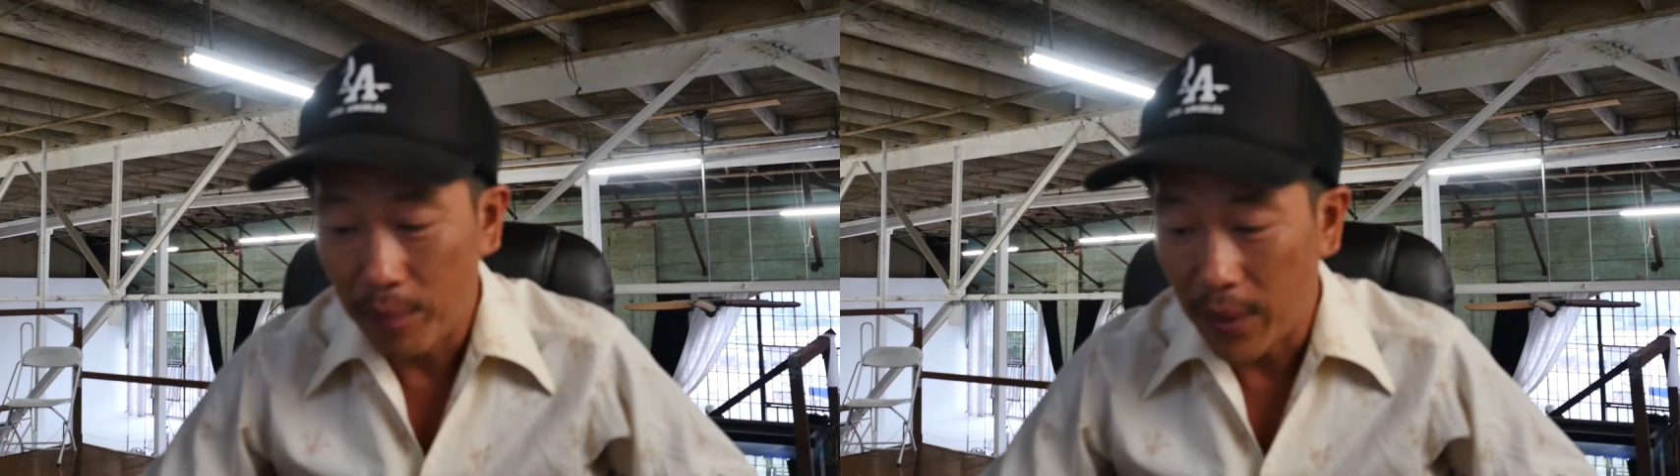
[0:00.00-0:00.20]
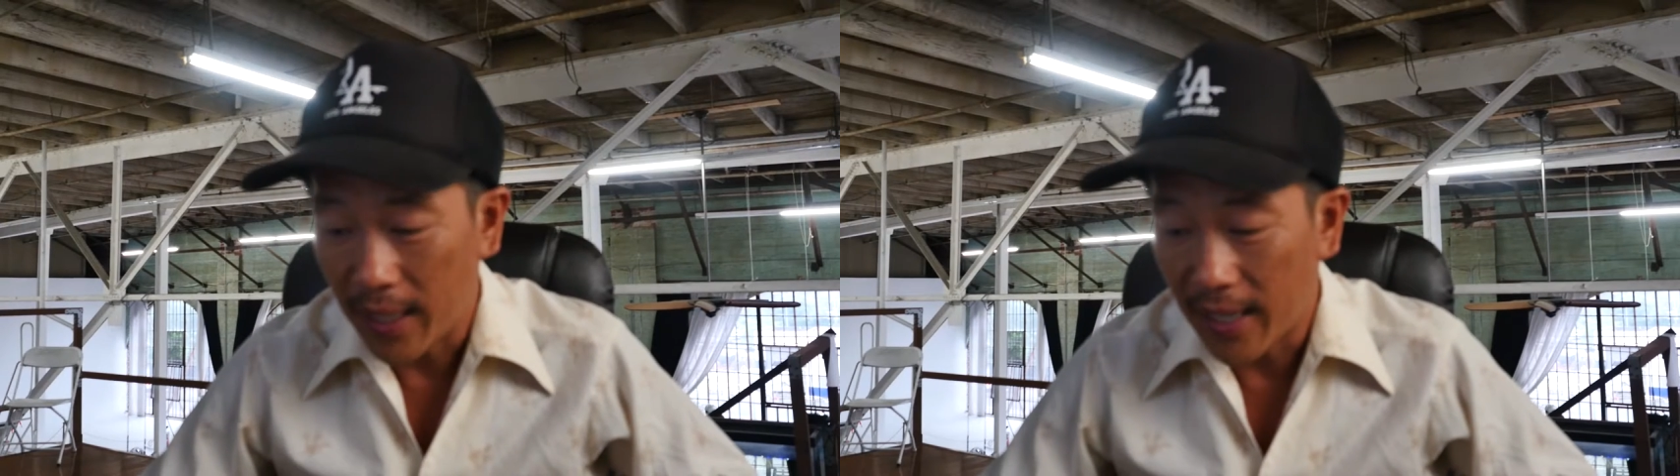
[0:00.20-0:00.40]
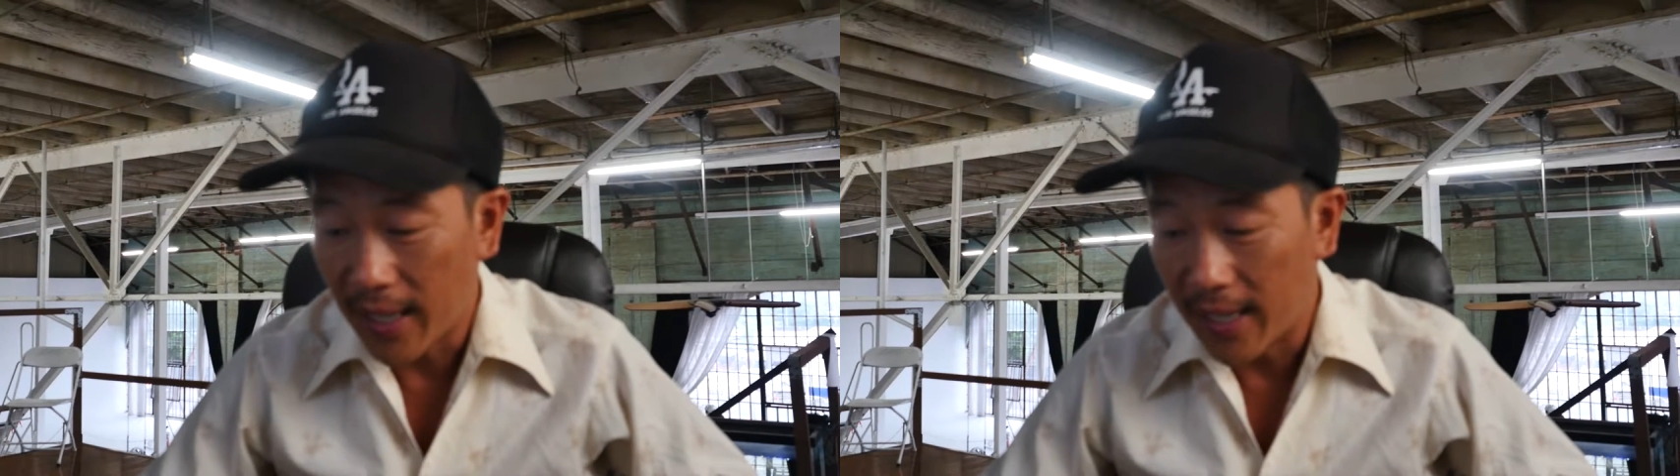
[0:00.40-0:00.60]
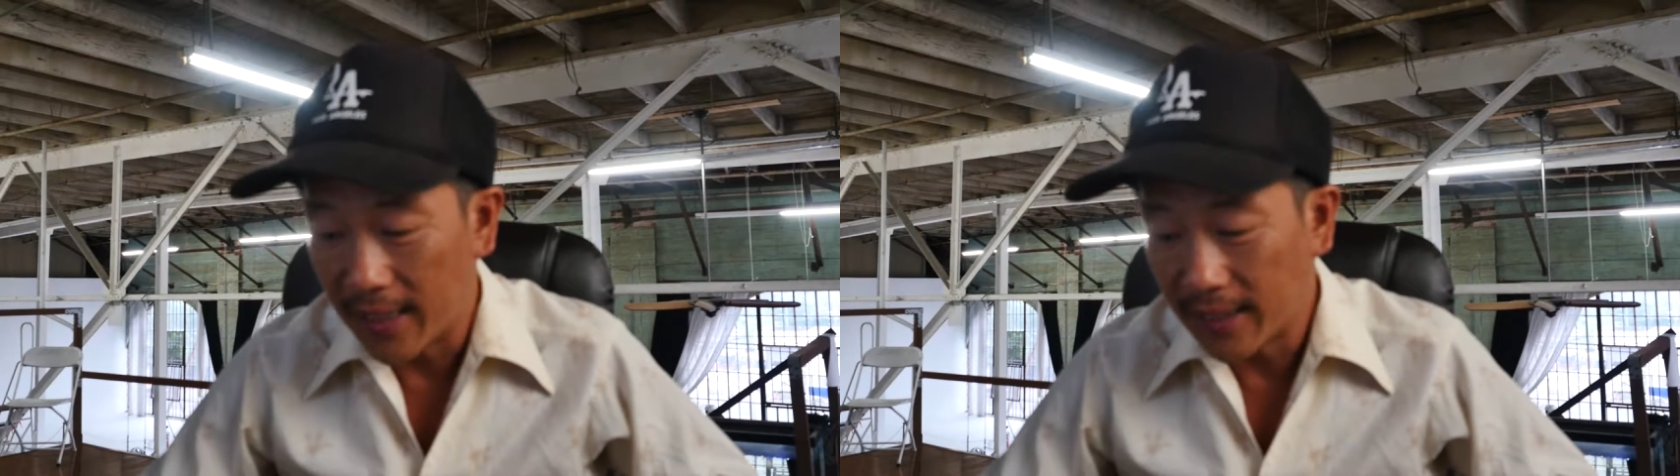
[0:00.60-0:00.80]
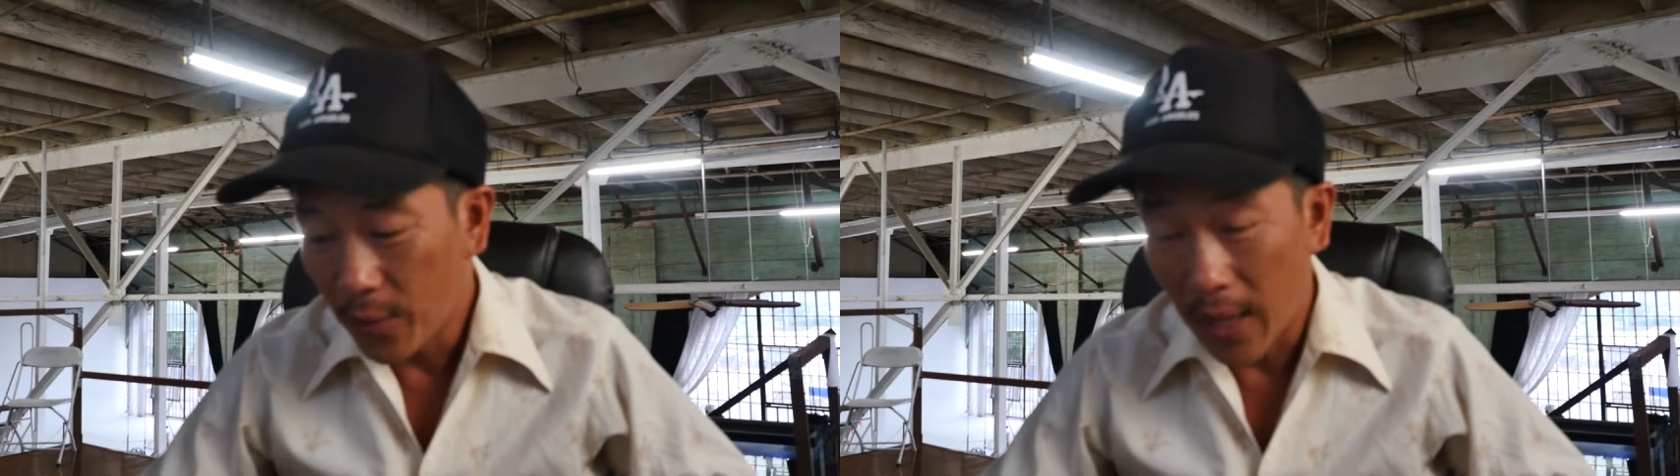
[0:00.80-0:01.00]

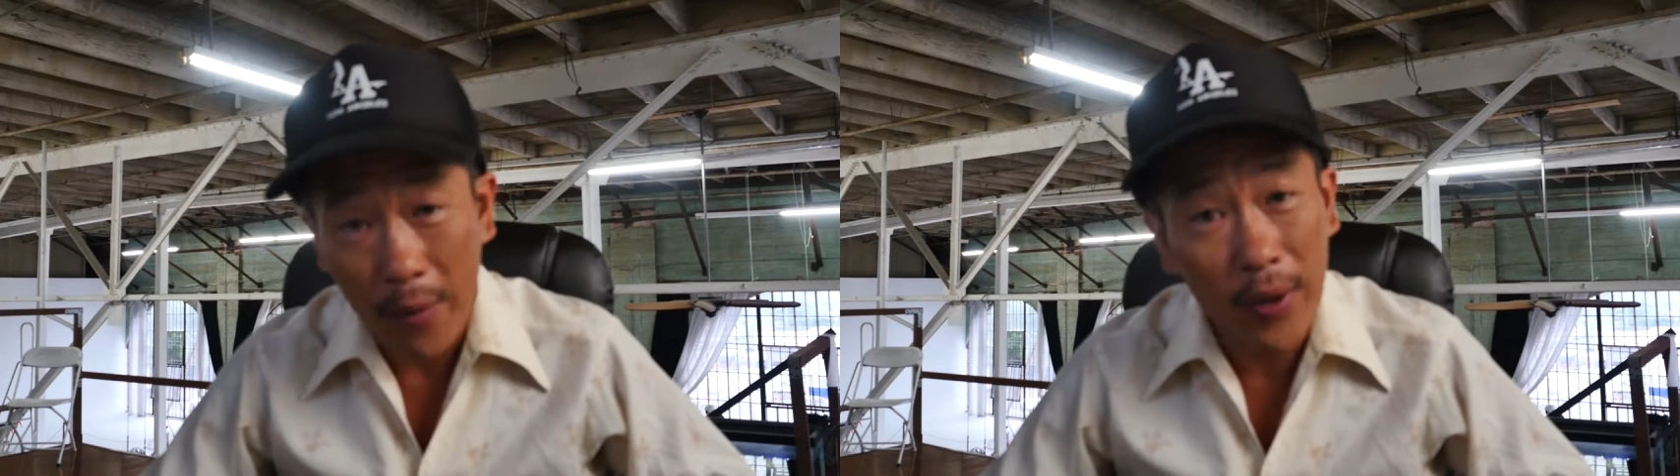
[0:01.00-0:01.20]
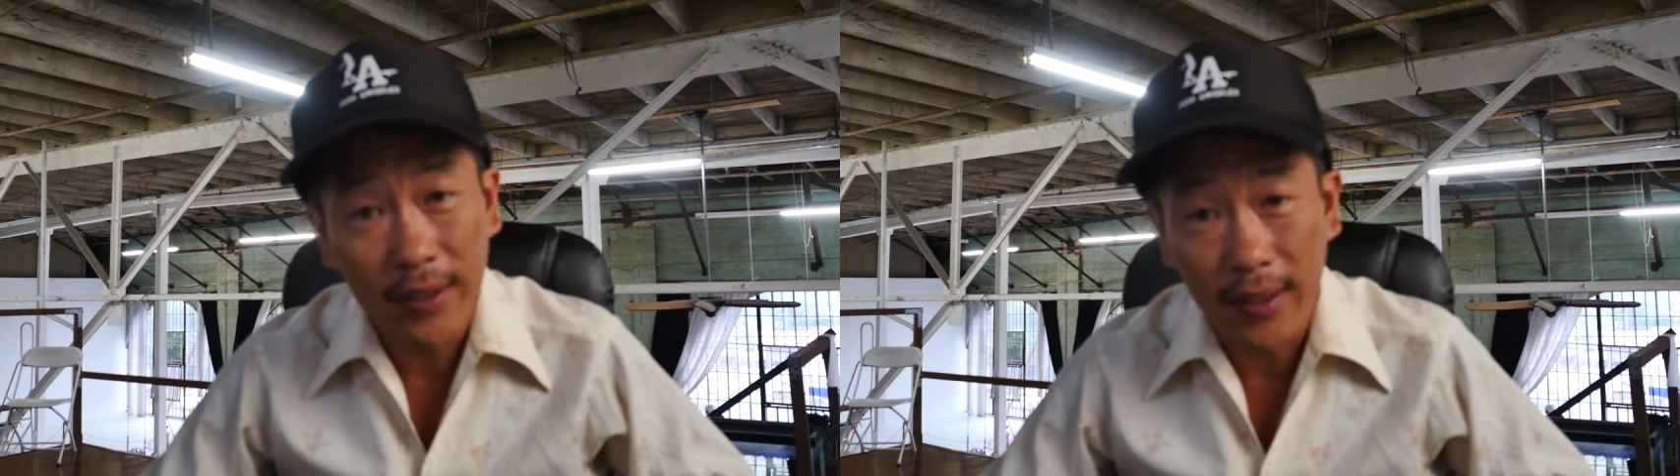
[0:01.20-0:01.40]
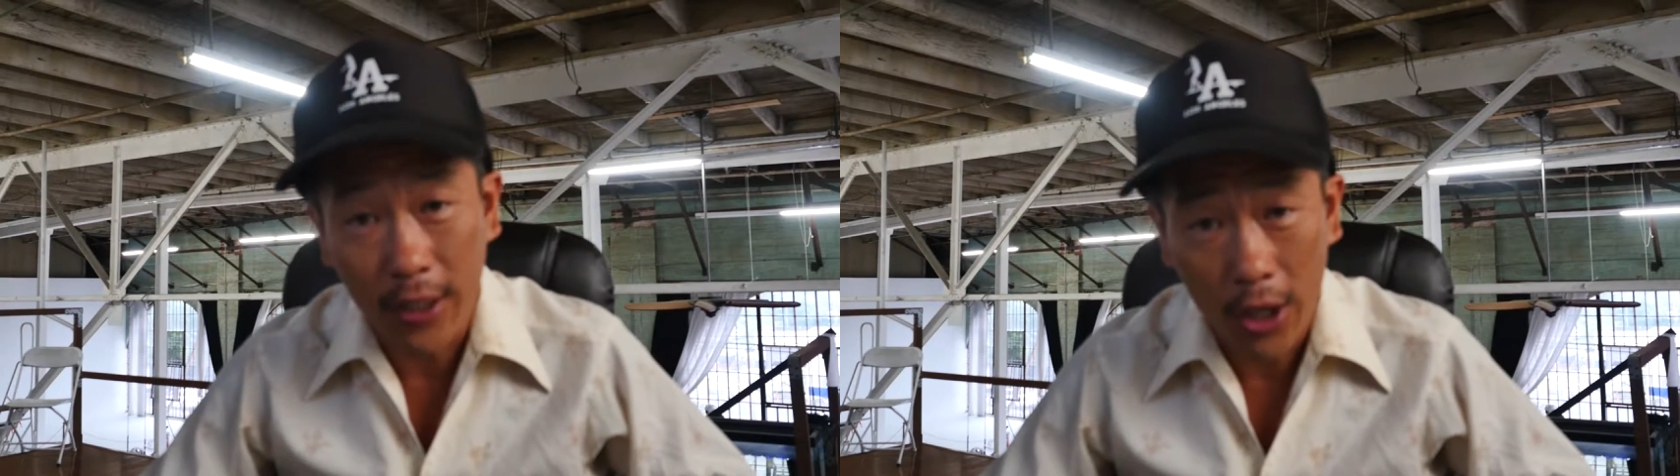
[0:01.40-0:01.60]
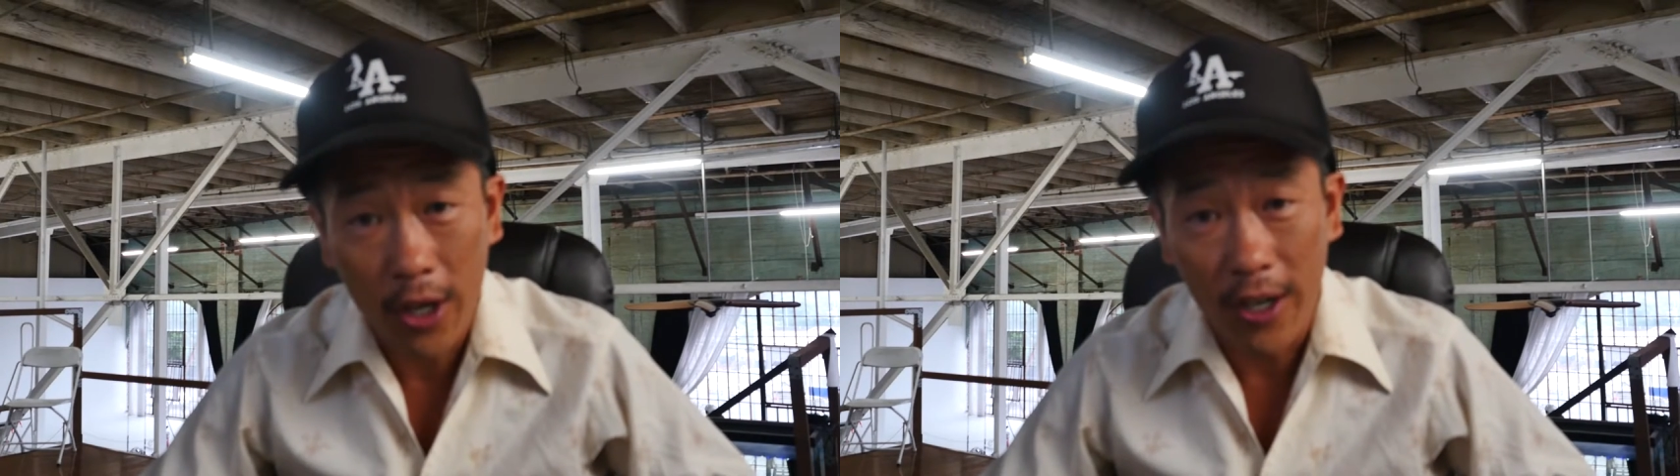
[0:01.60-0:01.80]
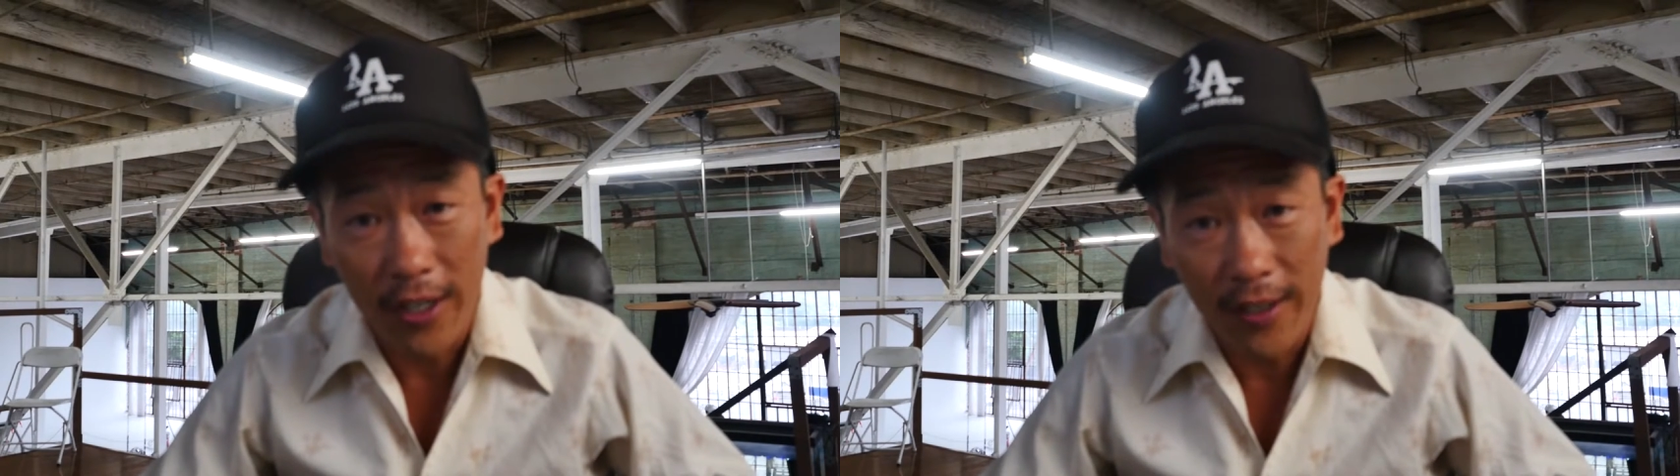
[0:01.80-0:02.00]
because when I went to
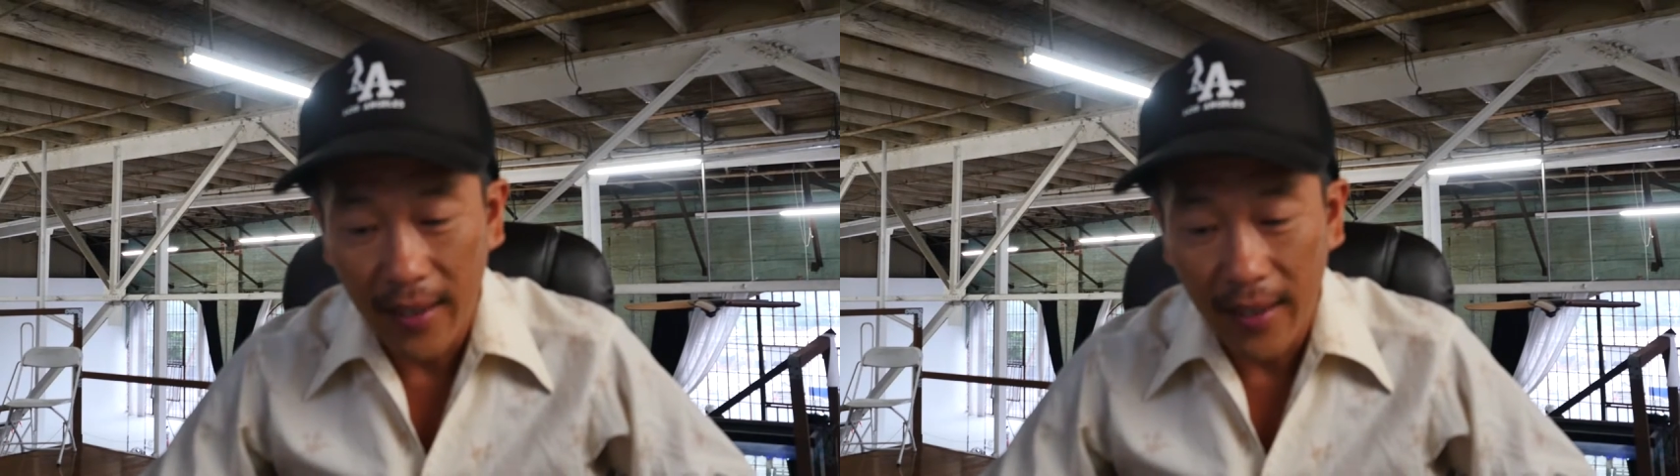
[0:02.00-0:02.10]
Kern